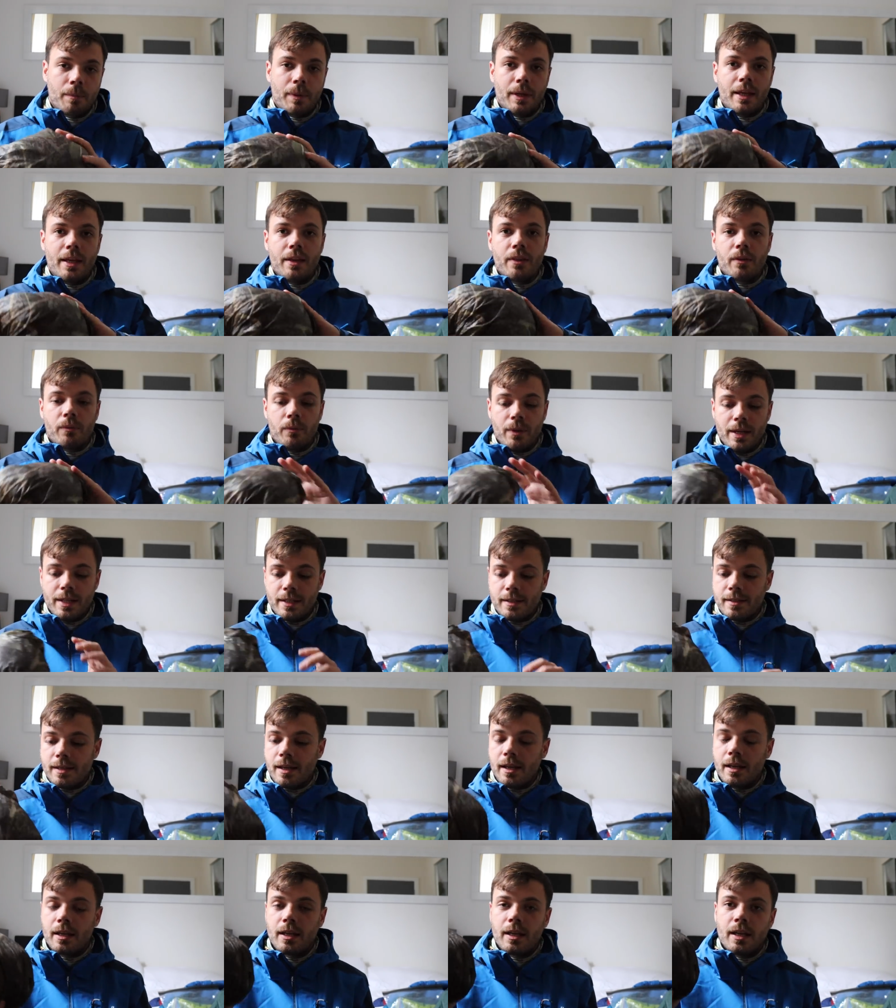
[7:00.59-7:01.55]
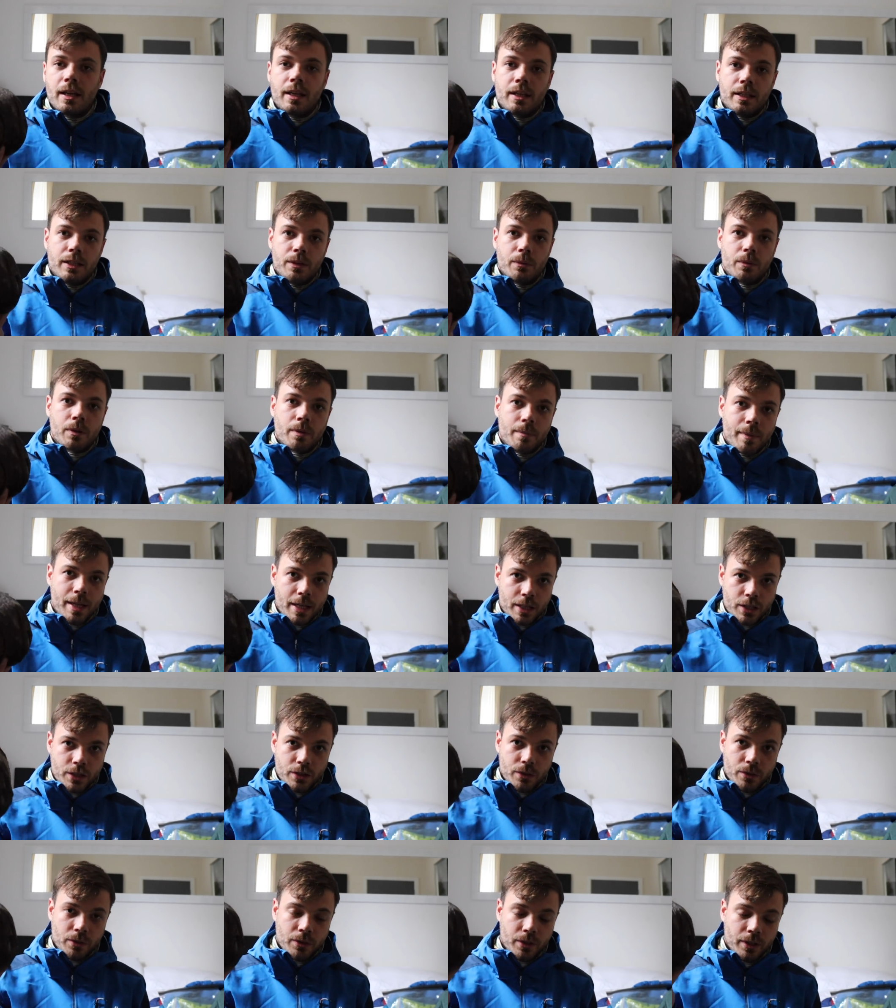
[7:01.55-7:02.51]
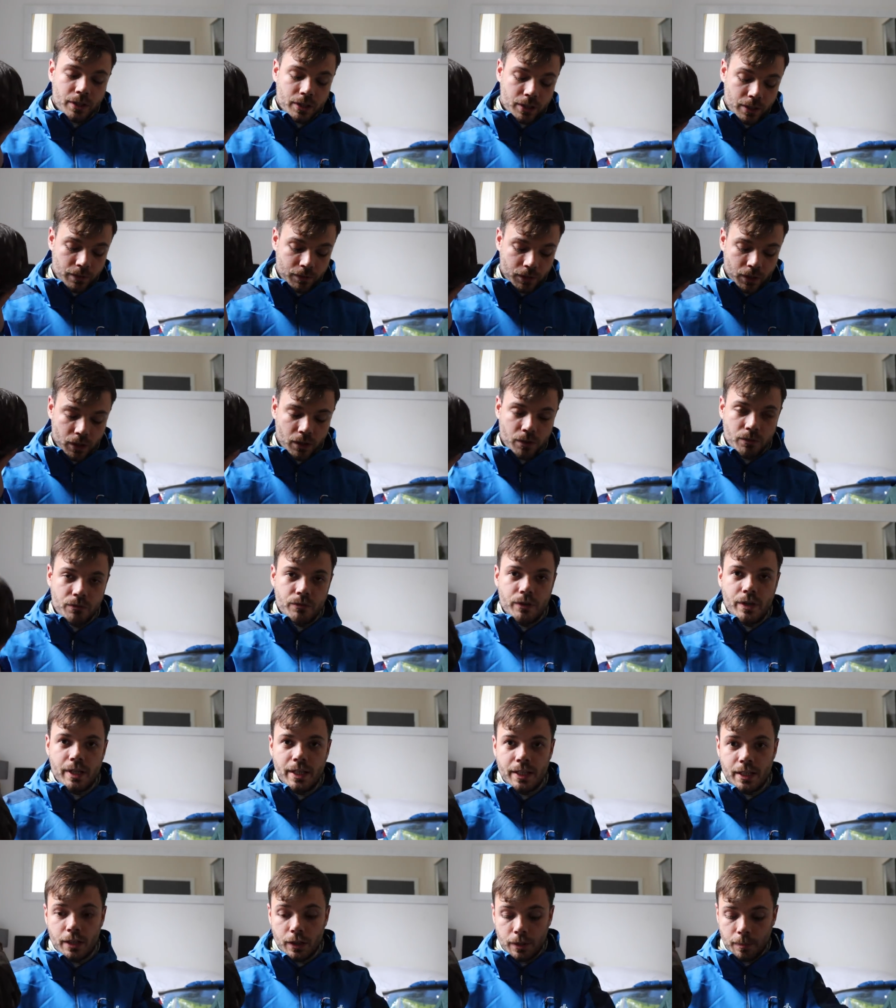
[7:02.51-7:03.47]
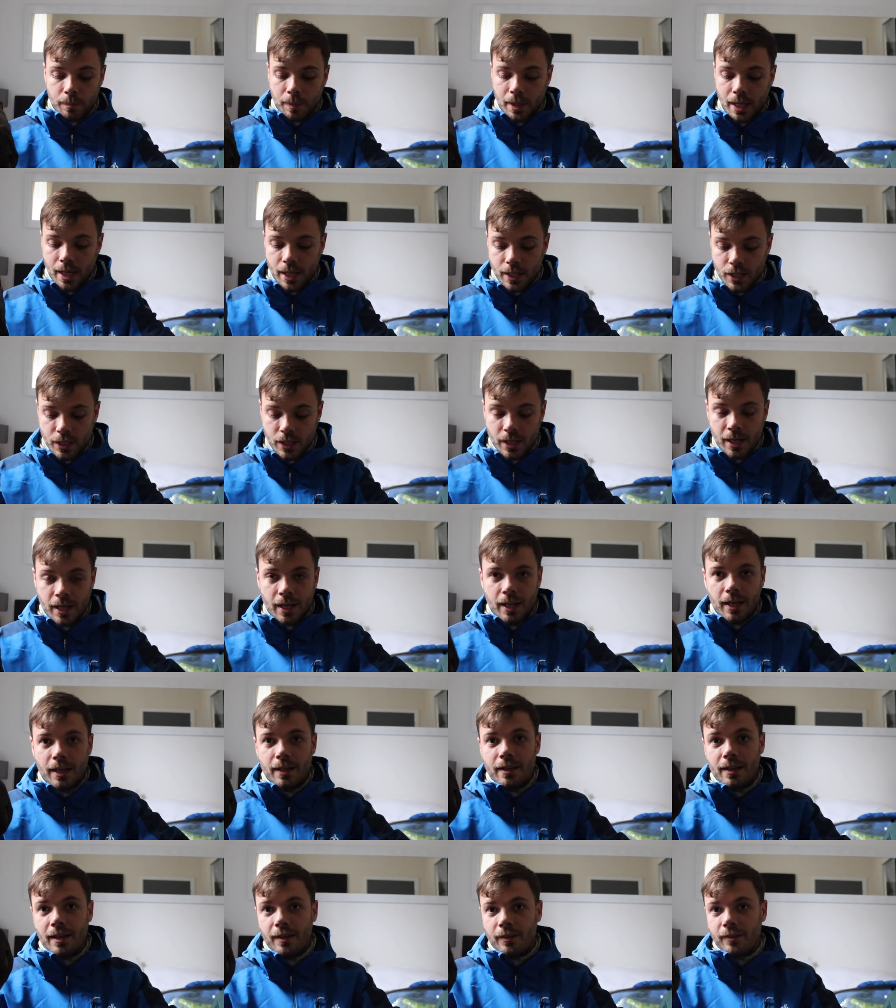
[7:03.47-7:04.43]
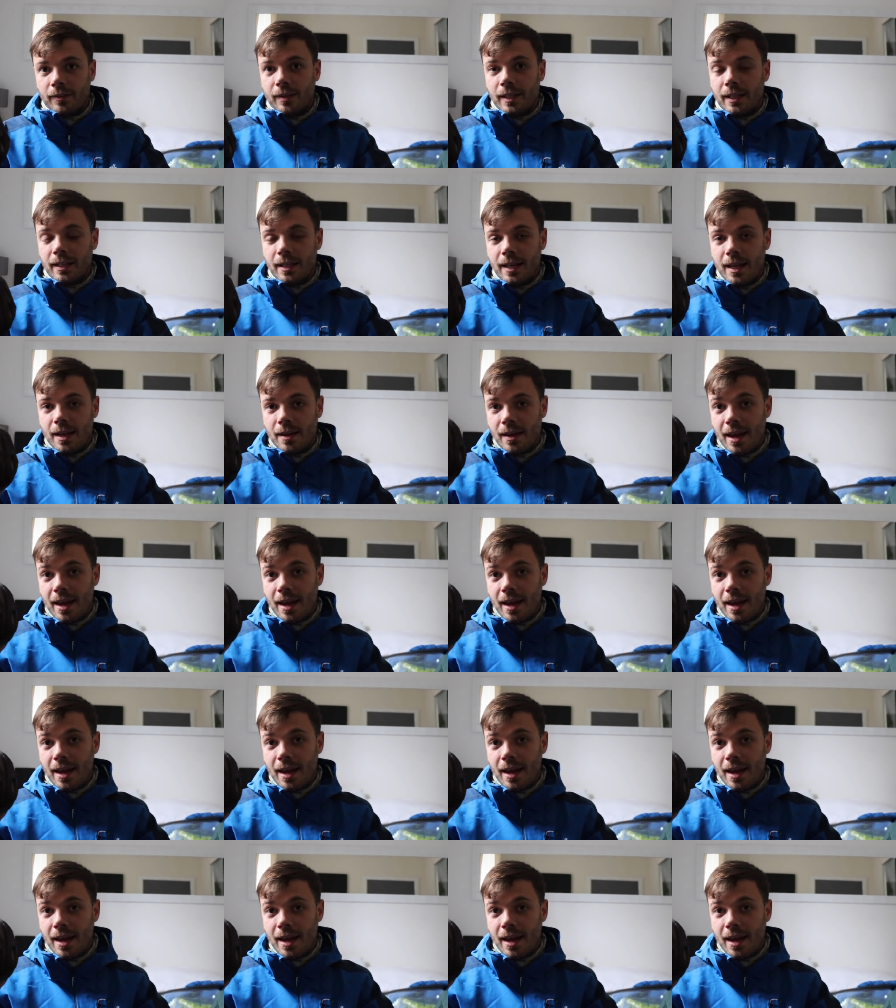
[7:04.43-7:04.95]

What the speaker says: but in the winter you want to make sure that you've got a really good pitch and this thing